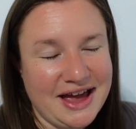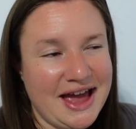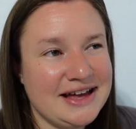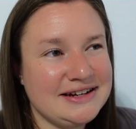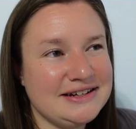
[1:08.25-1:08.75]

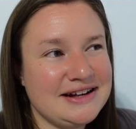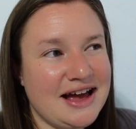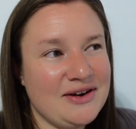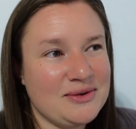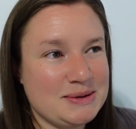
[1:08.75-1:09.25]
And
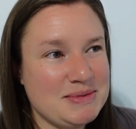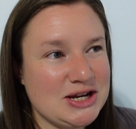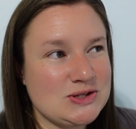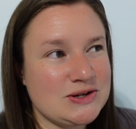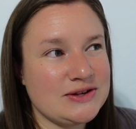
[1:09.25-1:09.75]
I want to
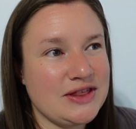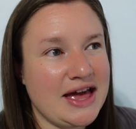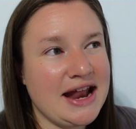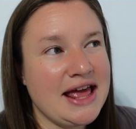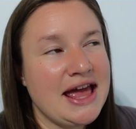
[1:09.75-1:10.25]
make sure
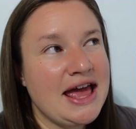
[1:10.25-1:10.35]
that,